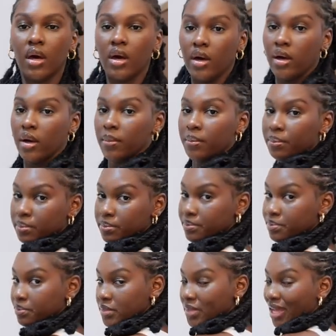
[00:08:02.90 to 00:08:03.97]
Um,
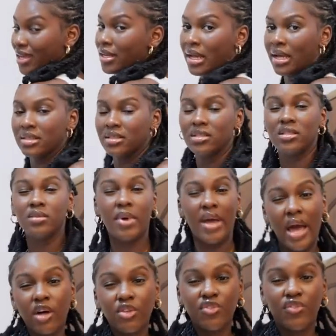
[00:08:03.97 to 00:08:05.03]
and yeah, this is my
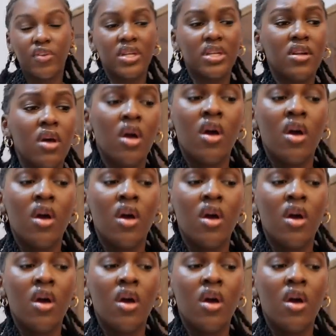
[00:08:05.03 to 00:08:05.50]
outfit.